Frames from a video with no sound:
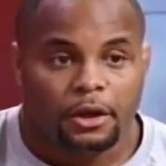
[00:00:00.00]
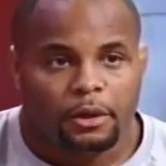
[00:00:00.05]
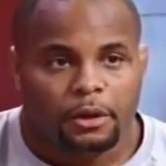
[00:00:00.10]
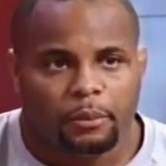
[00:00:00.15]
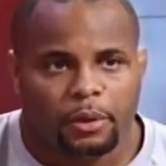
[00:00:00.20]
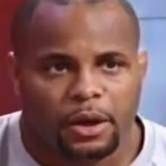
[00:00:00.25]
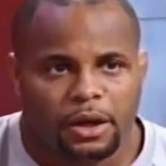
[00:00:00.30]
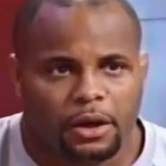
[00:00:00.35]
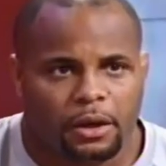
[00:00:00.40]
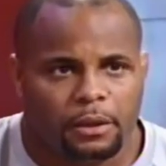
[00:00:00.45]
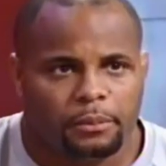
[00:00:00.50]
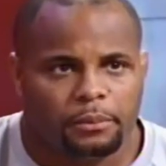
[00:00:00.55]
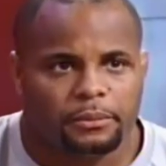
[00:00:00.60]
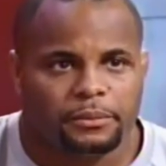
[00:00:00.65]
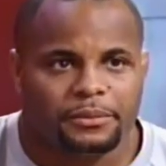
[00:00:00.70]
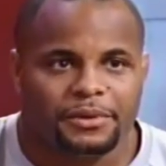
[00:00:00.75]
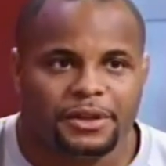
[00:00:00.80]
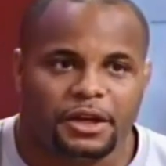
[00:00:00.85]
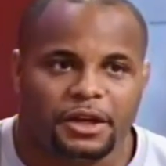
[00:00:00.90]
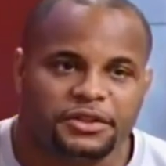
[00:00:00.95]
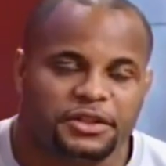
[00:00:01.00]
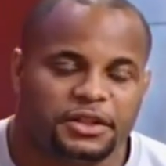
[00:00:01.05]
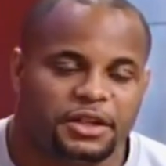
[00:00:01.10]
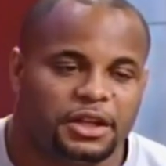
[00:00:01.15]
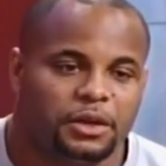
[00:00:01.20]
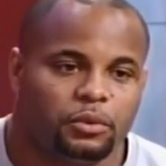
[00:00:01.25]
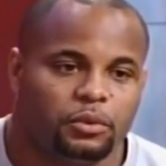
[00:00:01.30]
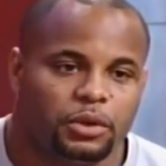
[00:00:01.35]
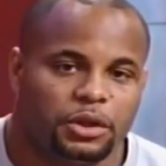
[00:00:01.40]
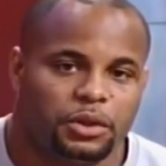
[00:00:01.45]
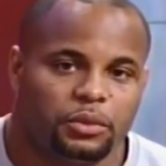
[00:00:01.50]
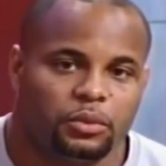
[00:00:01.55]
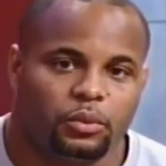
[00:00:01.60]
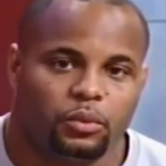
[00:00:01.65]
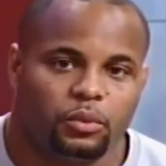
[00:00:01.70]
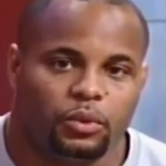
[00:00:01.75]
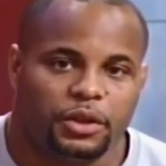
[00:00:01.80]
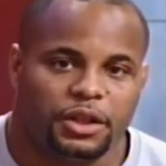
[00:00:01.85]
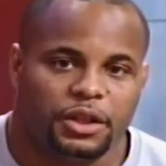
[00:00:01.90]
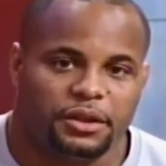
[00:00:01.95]
But yesterday when
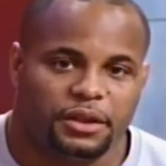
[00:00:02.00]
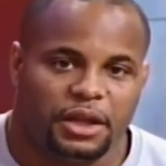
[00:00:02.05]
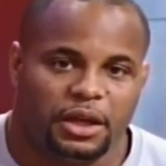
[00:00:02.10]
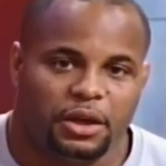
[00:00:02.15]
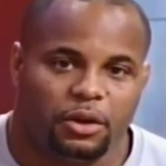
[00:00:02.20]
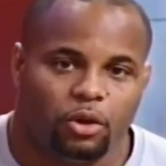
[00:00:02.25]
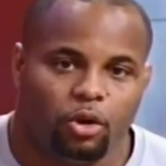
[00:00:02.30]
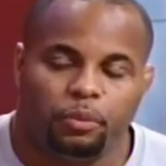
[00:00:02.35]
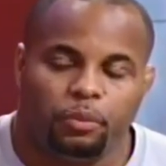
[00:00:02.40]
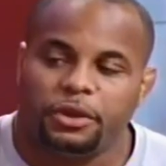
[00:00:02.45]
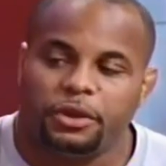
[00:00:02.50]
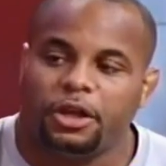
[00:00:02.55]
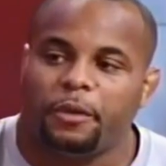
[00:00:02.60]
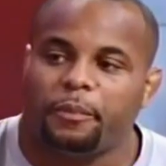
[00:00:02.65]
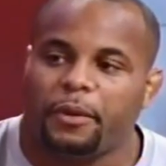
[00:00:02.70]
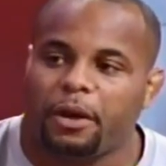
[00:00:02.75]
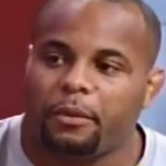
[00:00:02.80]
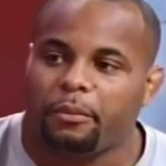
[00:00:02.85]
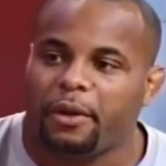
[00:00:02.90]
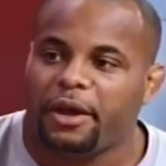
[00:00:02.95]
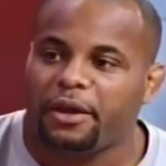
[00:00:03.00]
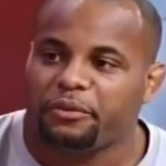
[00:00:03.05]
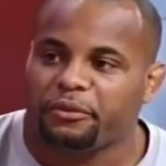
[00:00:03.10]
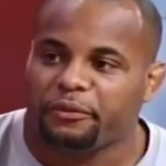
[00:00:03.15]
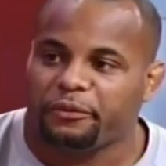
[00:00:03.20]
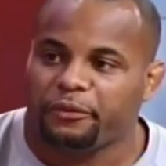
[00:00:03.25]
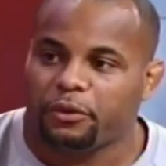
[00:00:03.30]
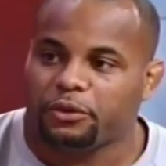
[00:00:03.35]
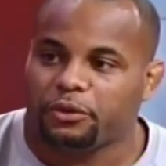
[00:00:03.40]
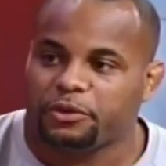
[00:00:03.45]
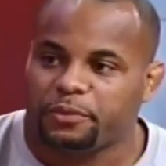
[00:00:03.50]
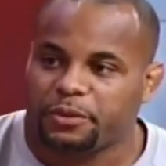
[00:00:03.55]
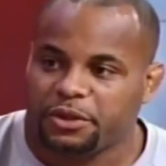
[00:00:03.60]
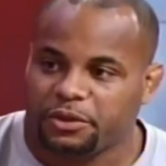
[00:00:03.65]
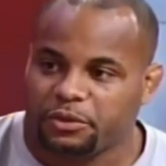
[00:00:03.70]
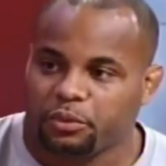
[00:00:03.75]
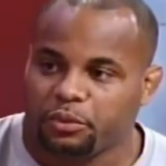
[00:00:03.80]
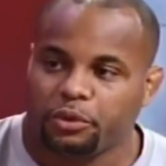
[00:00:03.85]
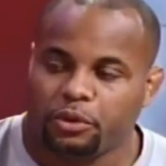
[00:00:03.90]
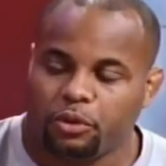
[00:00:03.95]
they opened up our microphones
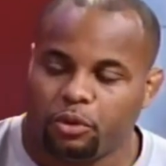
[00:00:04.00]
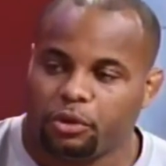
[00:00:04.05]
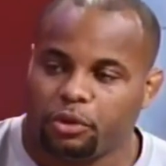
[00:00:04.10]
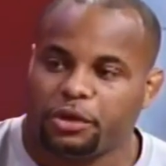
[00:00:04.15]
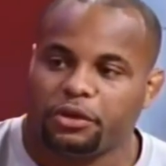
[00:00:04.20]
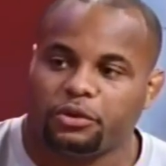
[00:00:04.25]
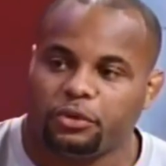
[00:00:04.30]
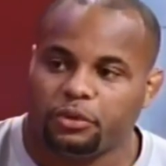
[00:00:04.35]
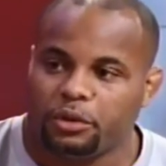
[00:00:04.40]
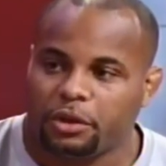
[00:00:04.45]
because we were going to do